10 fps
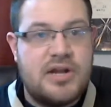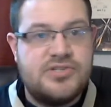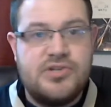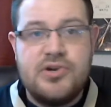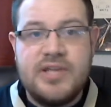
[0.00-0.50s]
Now,
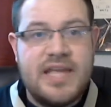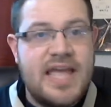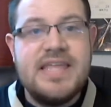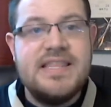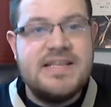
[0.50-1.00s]
certainly
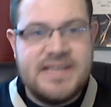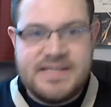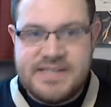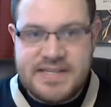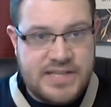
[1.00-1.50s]
any of these
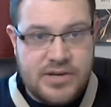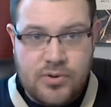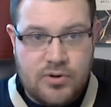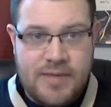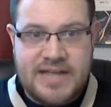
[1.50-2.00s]
SEC
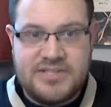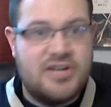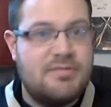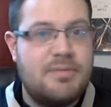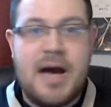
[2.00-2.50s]
quarterbacks
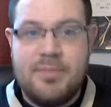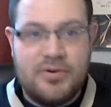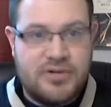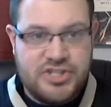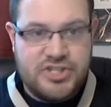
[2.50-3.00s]
are going to be
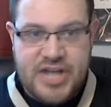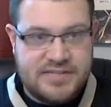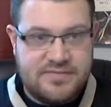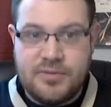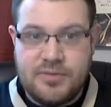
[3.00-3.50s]
popular in
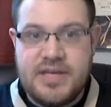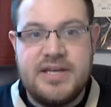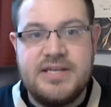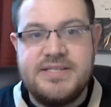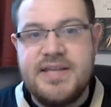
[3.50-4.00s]
Jacksonville
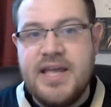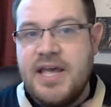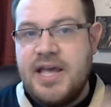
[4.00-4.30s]
because